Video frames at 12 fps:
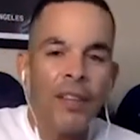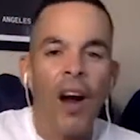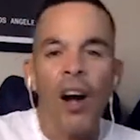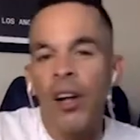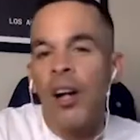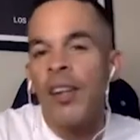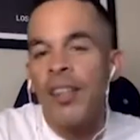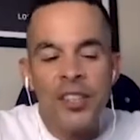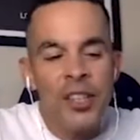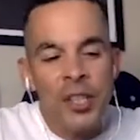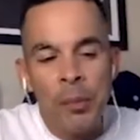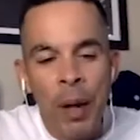our
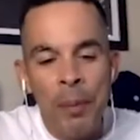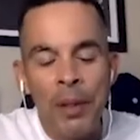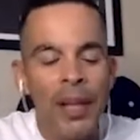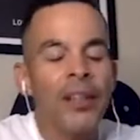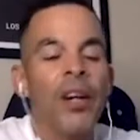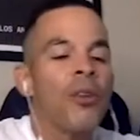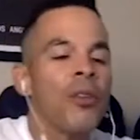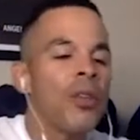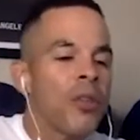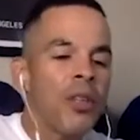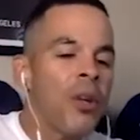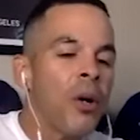listeners are probably like, no, dude,
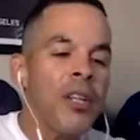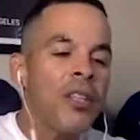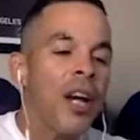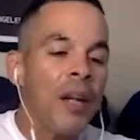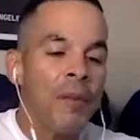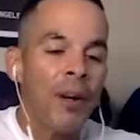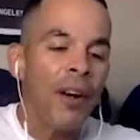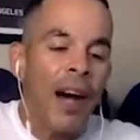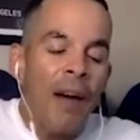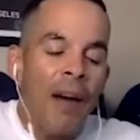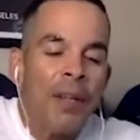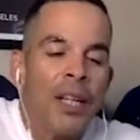you don't know what you're talking about.
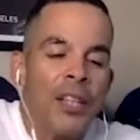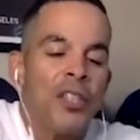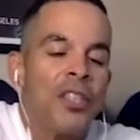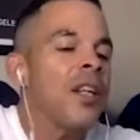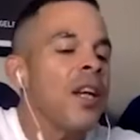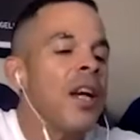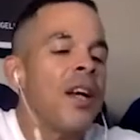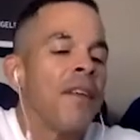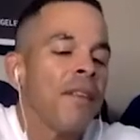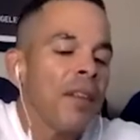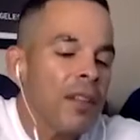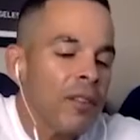I mean, it's just, They're
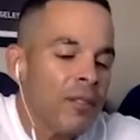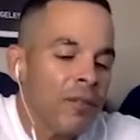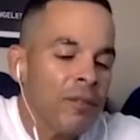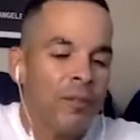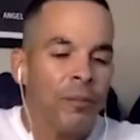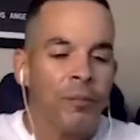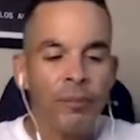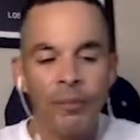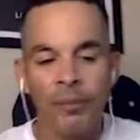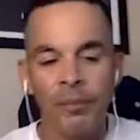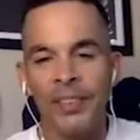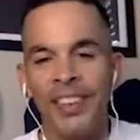probably screaming
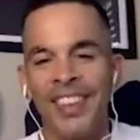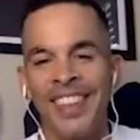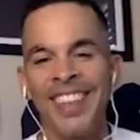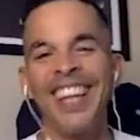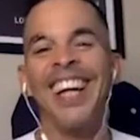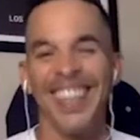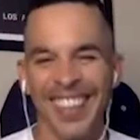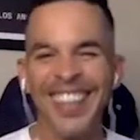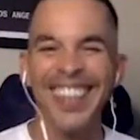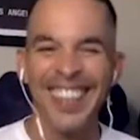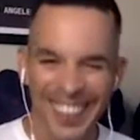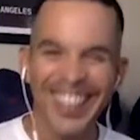at like the computer
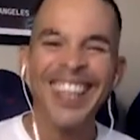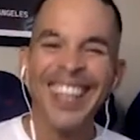right now,